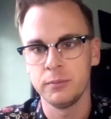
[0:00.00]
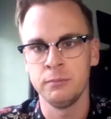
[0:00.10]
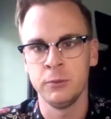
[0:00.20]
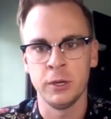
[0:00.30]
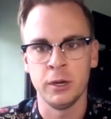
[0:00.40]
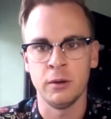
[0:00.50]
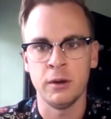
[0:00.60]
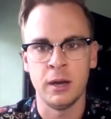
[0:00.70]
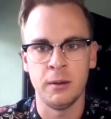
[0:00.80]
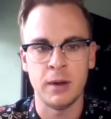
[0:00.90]

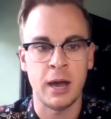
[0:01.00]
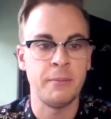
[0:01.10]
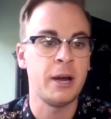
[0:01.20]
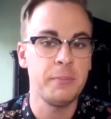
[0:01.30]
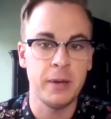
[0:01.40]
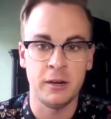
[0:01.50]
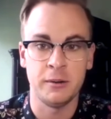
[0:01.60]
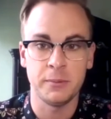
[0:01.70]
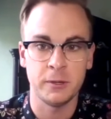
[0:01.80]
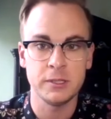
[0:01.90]
I'm not a
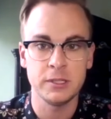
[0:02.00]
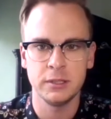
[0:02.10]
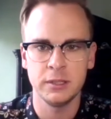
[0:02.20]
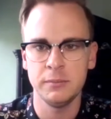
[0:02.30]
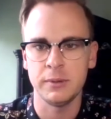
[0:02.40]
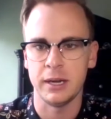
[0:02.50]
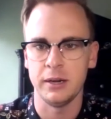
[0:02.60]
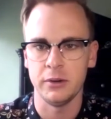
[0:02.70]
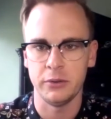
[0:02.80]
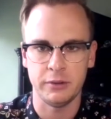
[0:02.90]
parent personally, but I
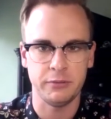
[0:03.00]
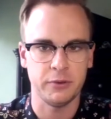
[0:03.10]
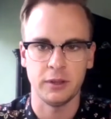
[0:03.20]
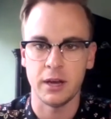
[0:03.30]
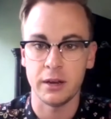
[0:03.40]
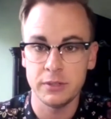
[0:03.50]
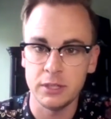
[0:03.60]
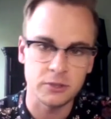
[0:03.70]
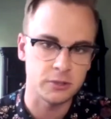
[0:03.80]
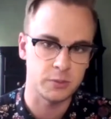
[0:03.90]
know that for a lot of
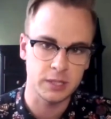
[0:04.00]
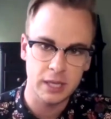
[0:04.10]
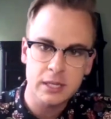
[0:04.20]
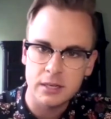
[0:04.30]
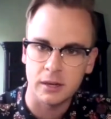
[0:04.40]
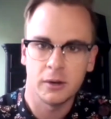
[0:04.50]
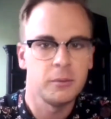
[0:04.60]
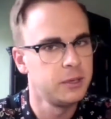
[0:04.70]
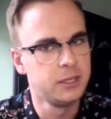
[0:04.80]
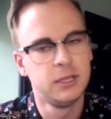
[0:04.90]
teachers with kids at home,
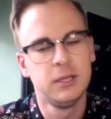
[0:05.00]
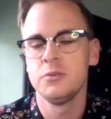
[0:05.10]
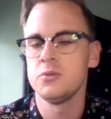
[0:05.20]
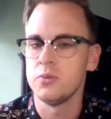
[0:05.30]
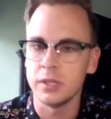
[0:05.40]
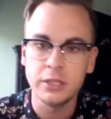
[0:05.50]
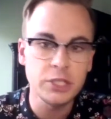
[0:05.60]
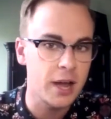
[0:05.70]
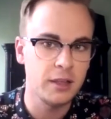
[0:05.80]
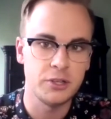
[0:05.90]
it's really
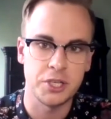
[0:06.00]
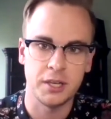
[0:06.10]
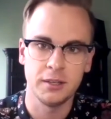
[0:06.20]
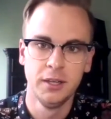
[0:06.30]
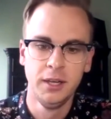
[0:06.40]
challenging.